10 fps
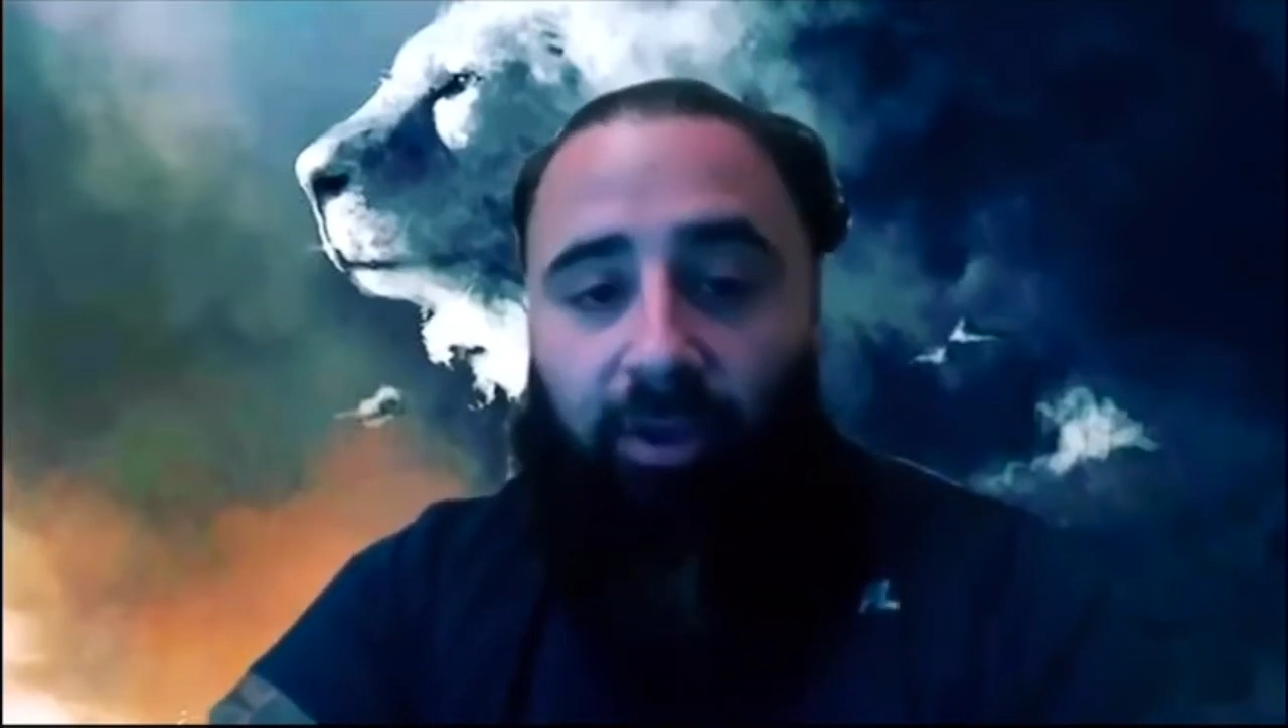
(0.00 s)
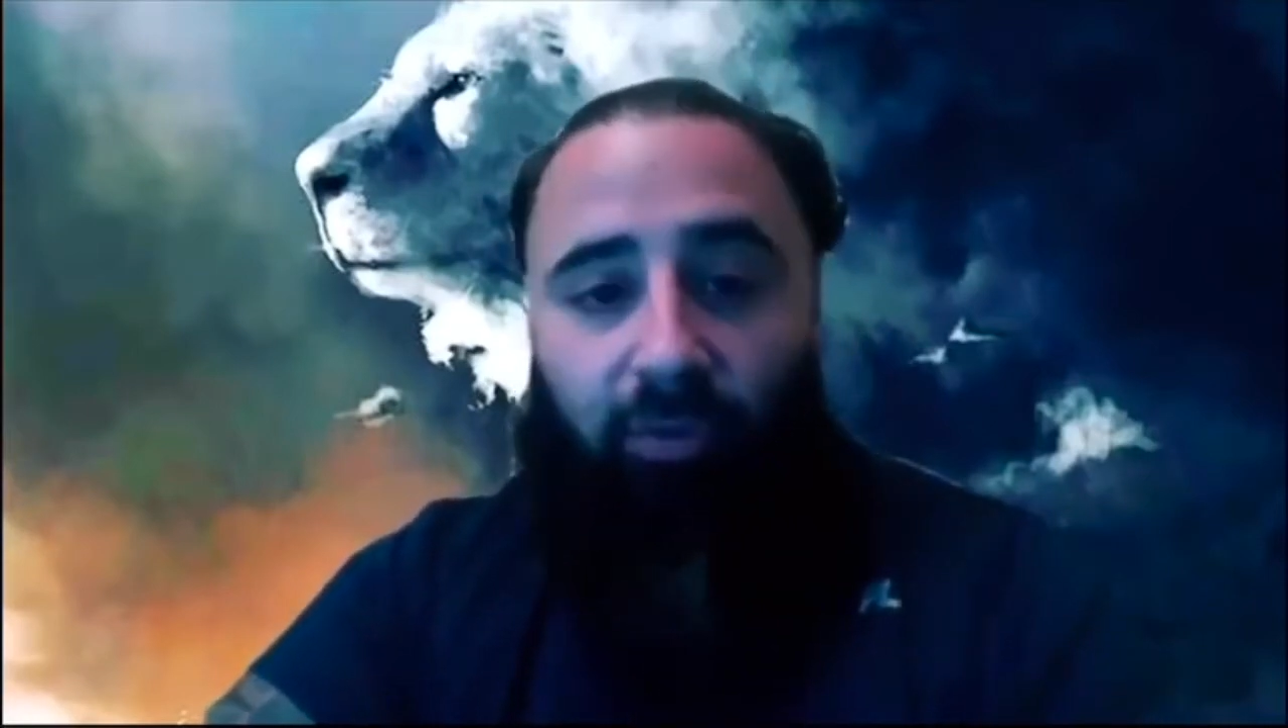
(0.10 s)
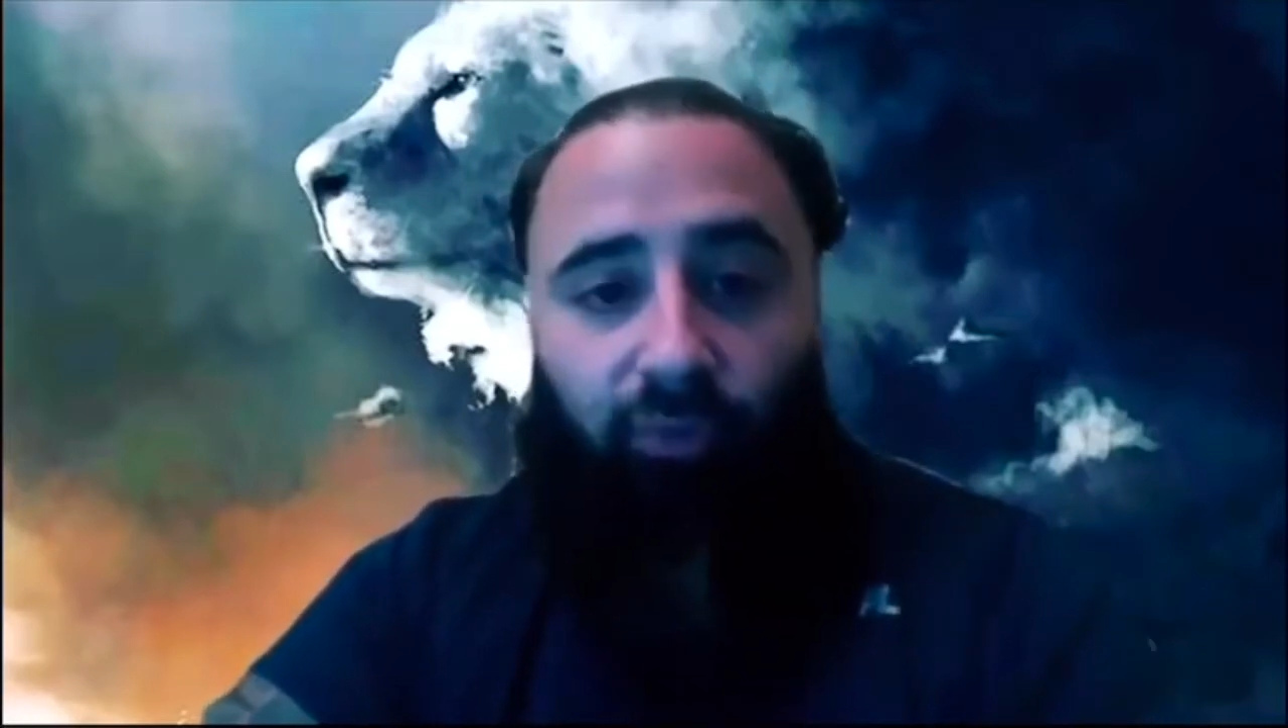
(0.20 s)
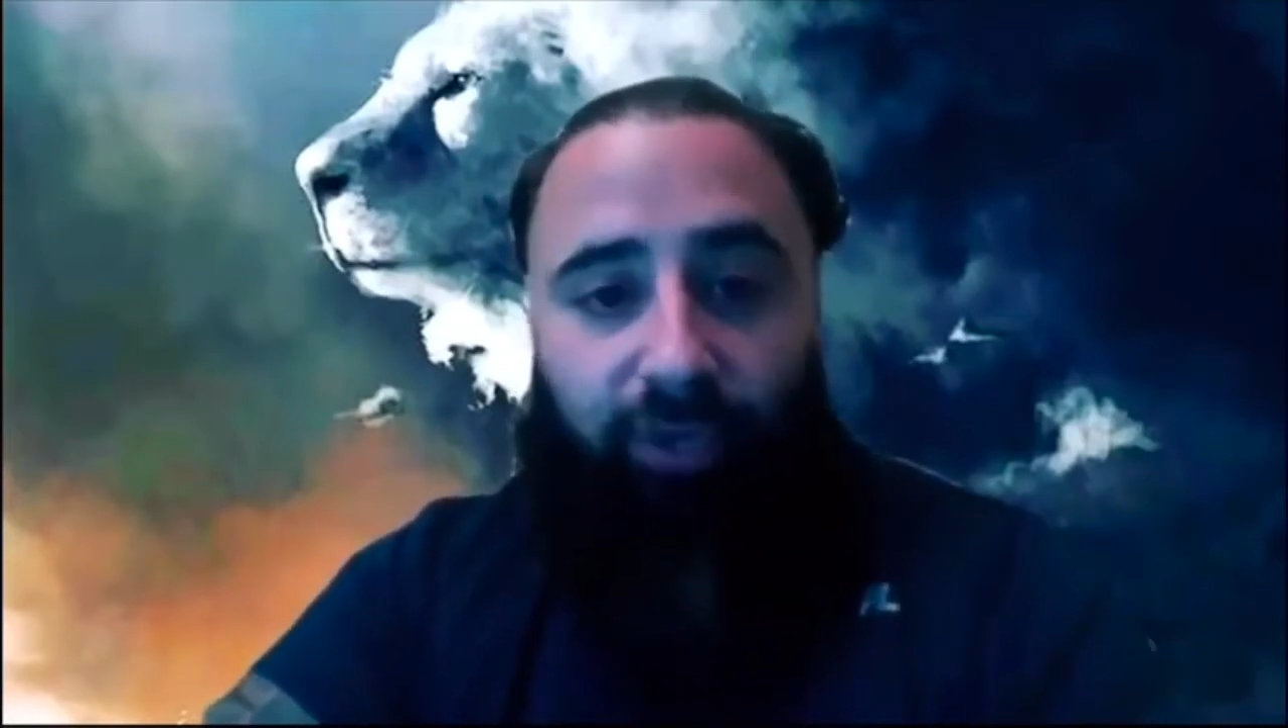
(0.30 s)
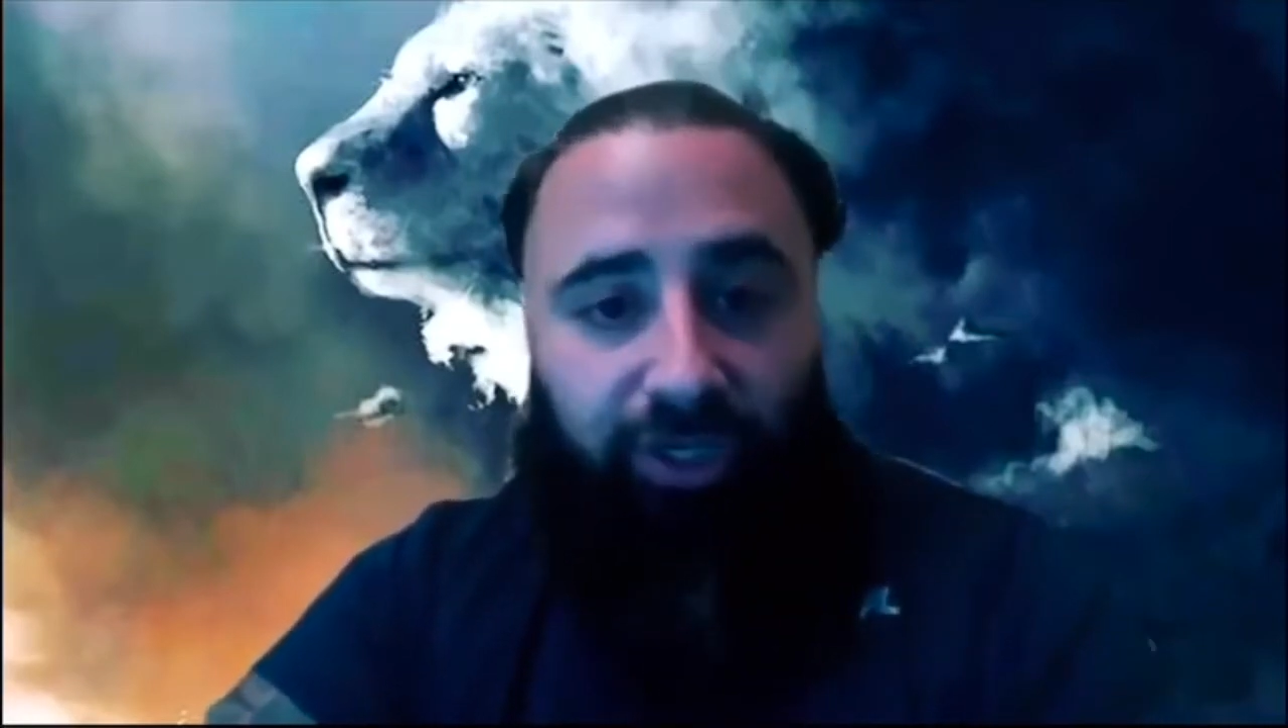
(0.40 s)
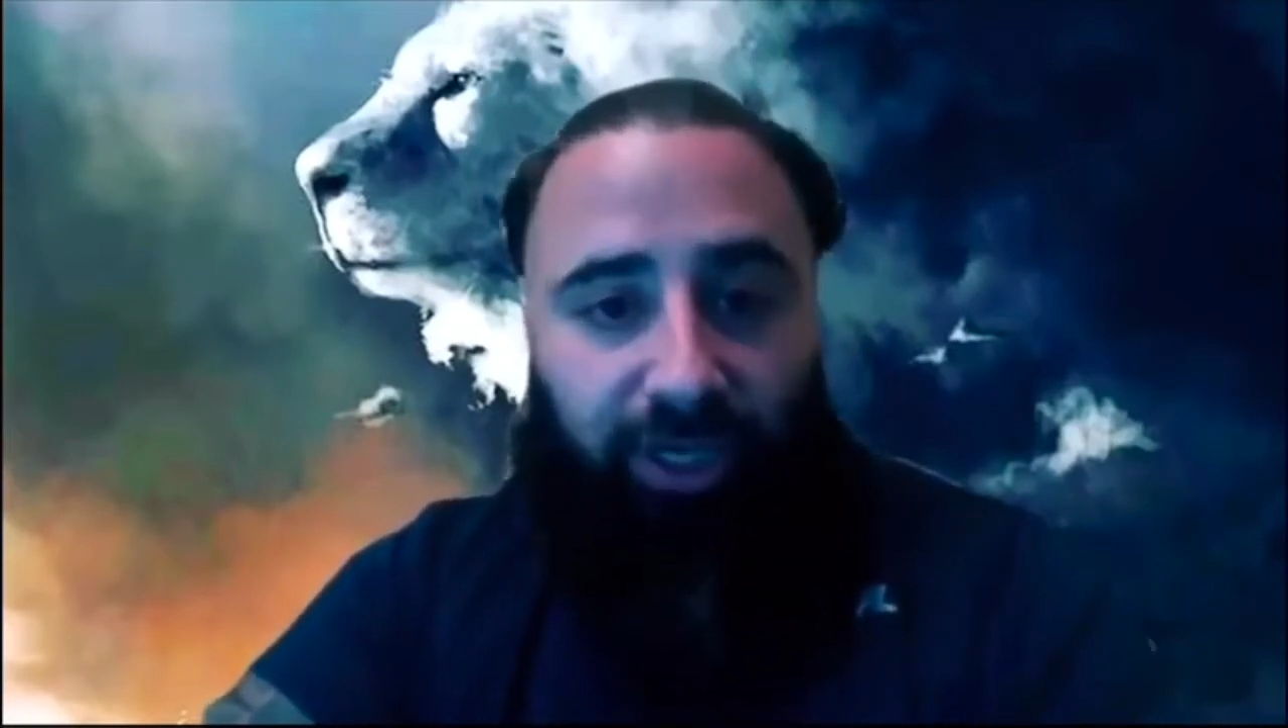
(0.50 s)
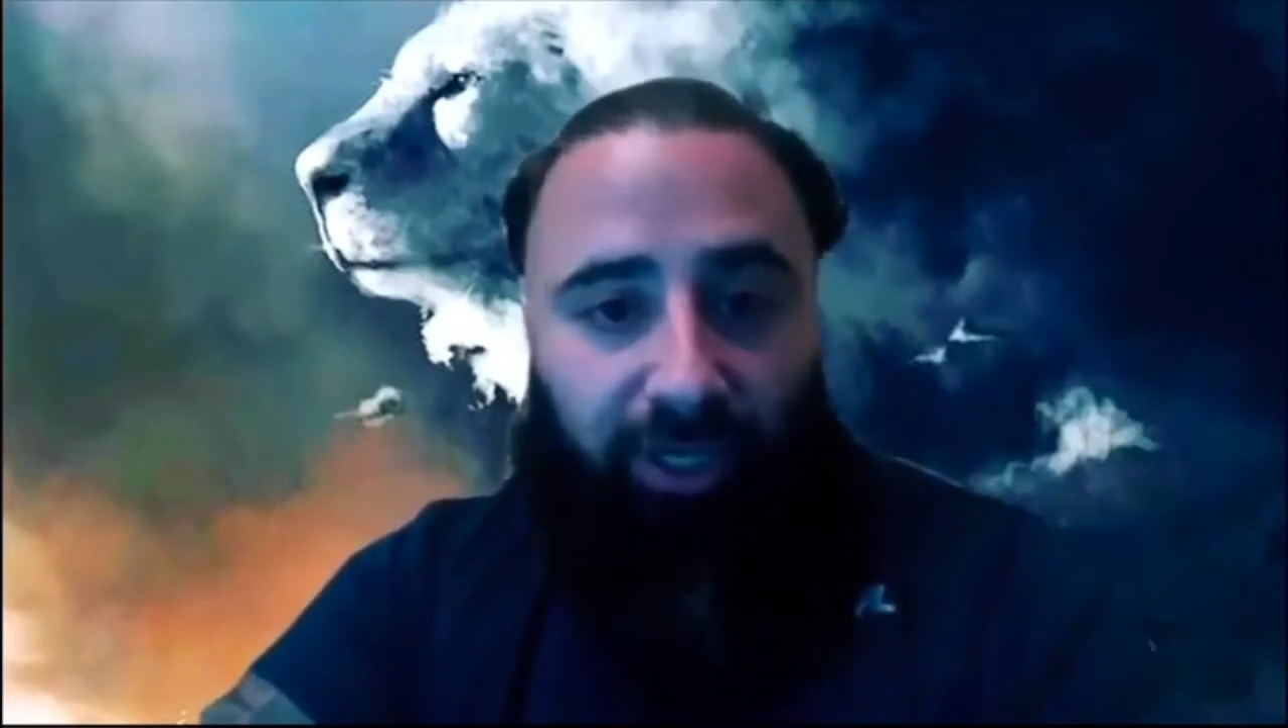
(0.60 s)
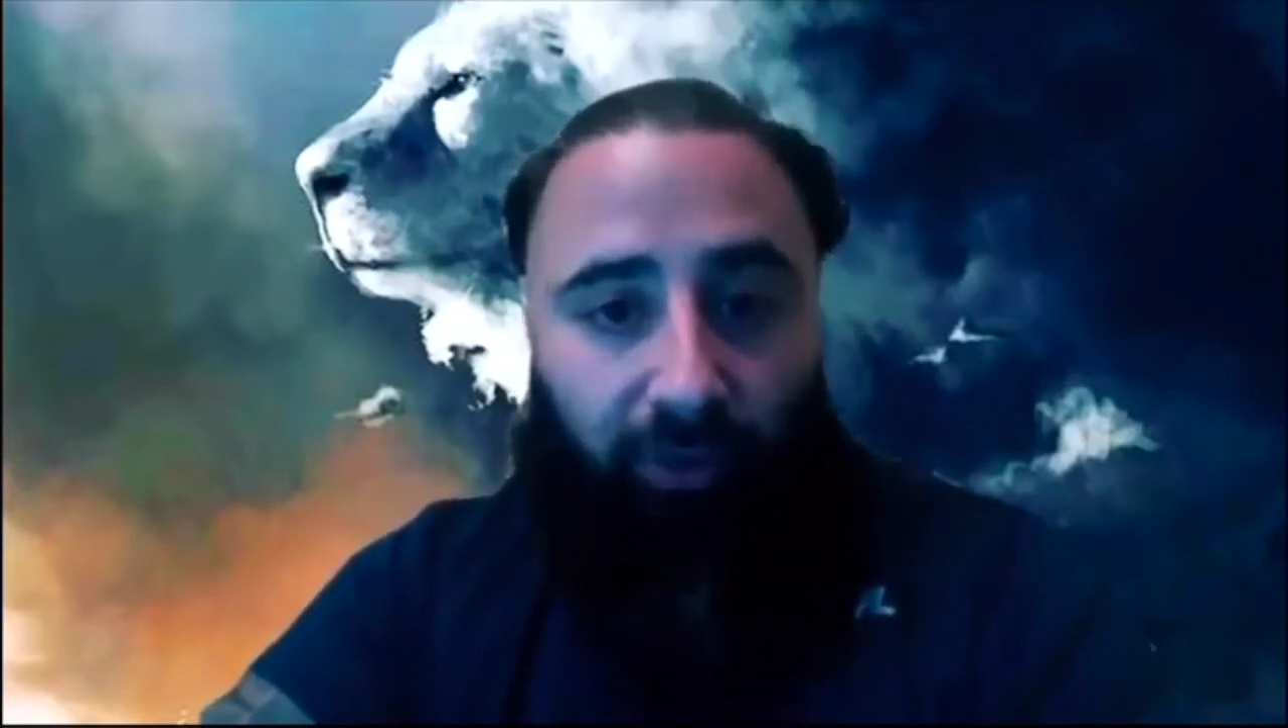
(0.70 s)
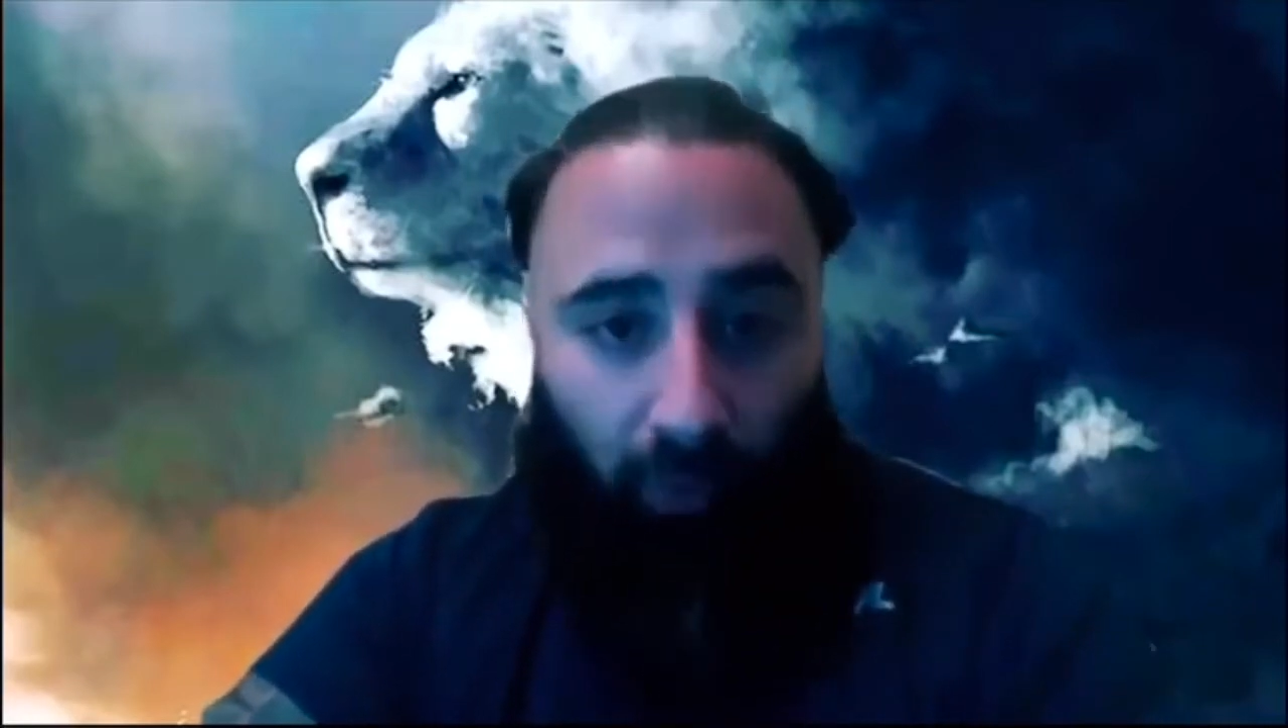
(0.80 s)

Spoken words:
reaching your